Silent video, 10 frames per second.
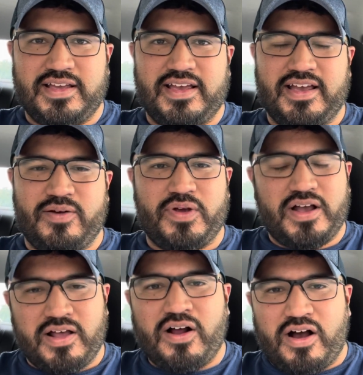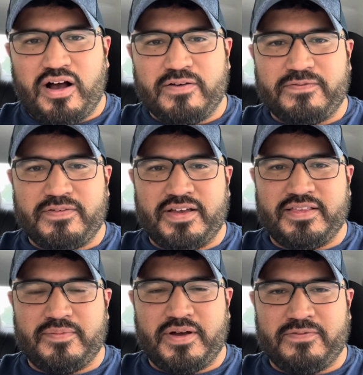and we got off, and
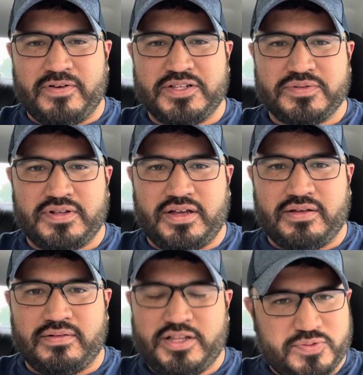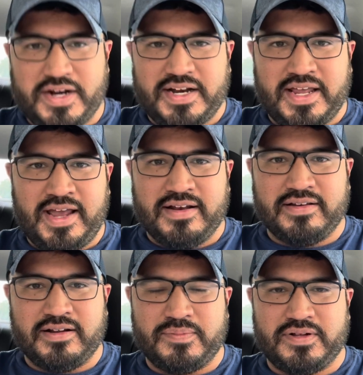then my friends were like, let's ride it
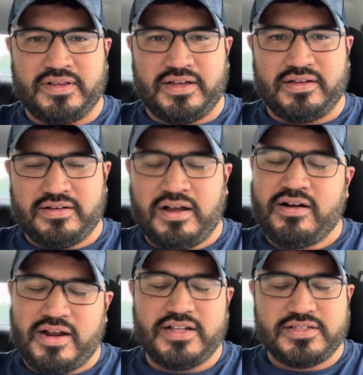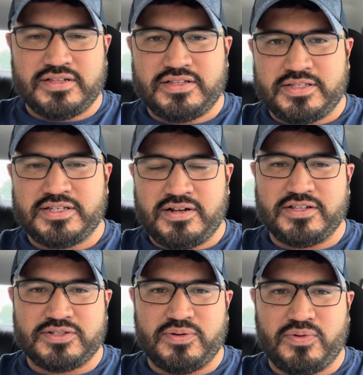again. I'm all like, all right, let's get
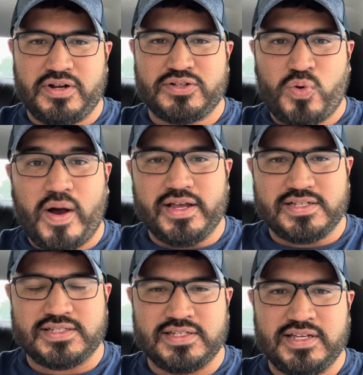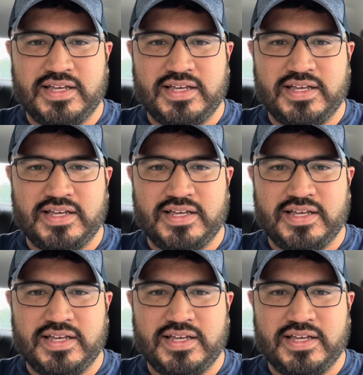on. So we rode it twice.